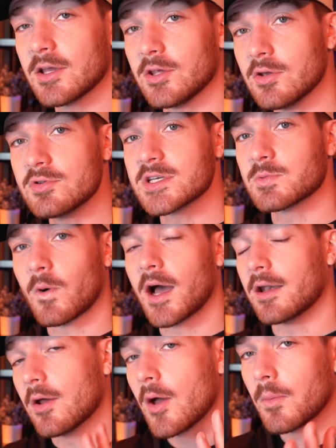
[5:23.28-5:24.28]
You just
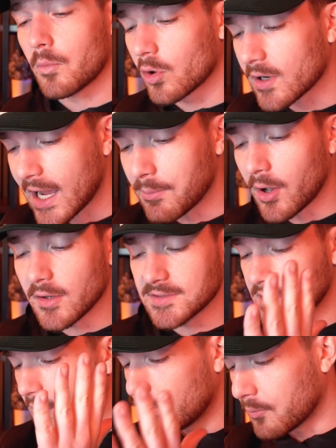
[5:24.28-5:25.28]
want more
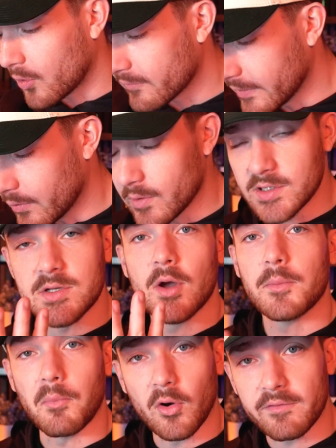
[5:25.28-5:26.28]
eyeballs, more viewers,
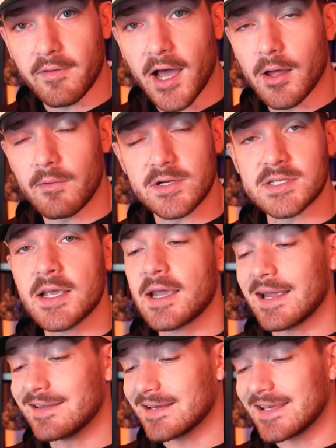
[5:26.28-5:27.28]
more followers,
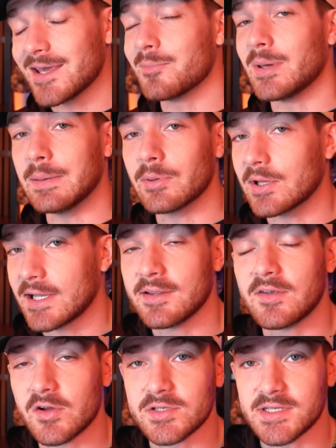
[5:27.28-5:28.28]
and to get people
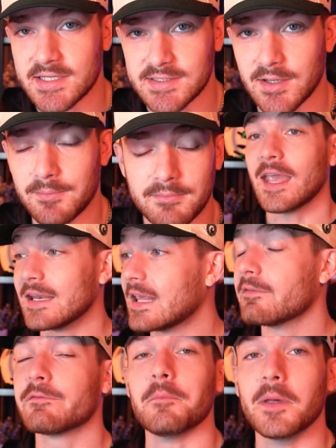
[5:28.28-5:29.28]
into your system and
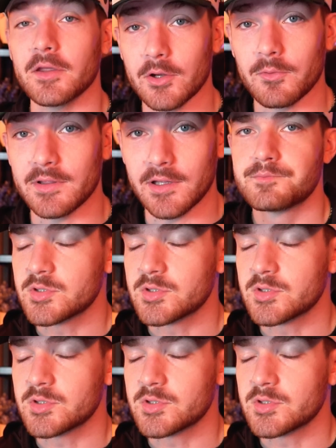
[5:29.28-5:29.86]
get familiar with you.